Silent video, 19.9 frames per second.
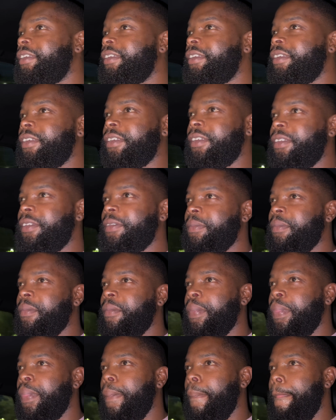they gonna know you
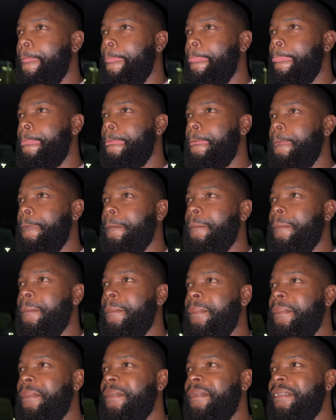dating girls and kids.
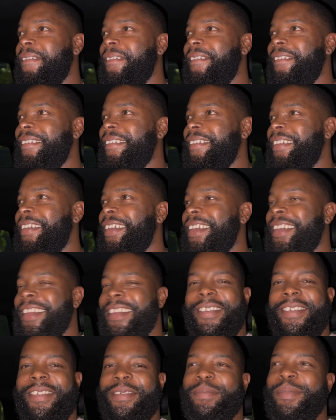
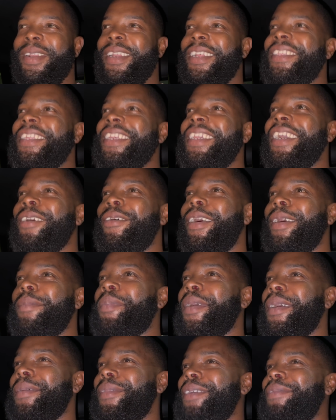I don't think I want
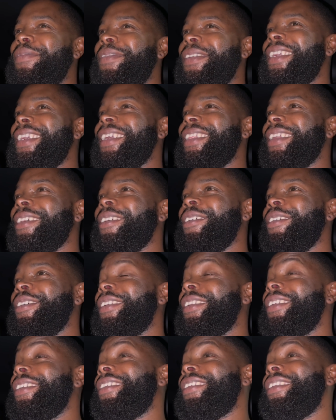problem for date a girl.
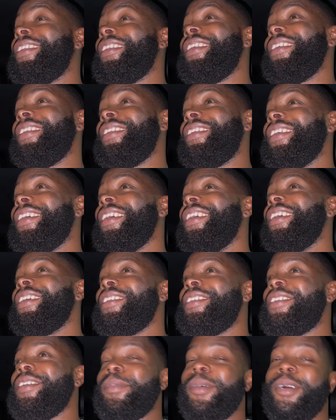This this
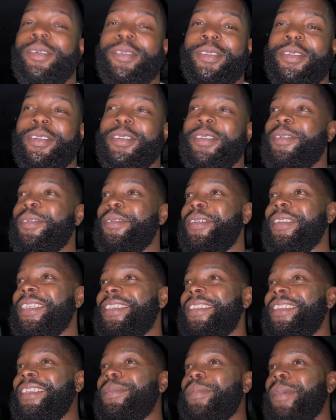somehow no no no. This
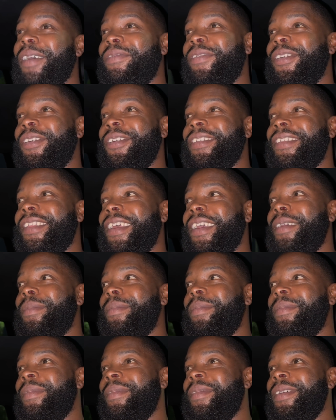is my first time
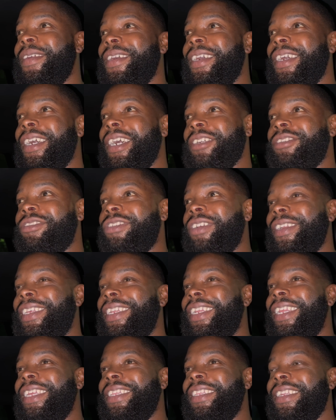actually
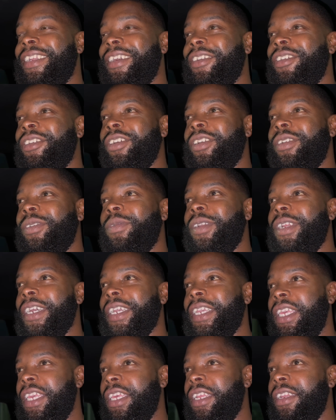dating a girl with a
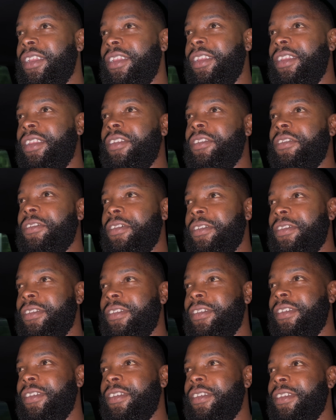kid, you know?
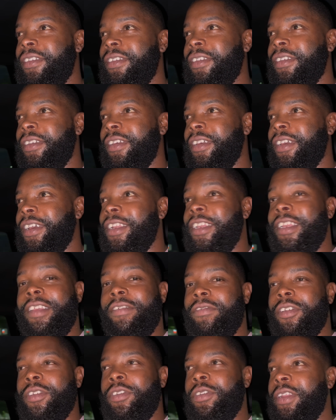I
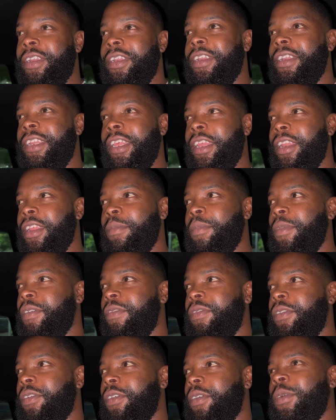never did did it
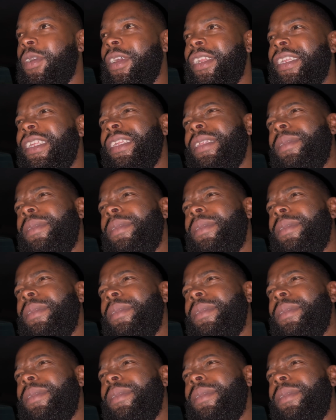before. Well the,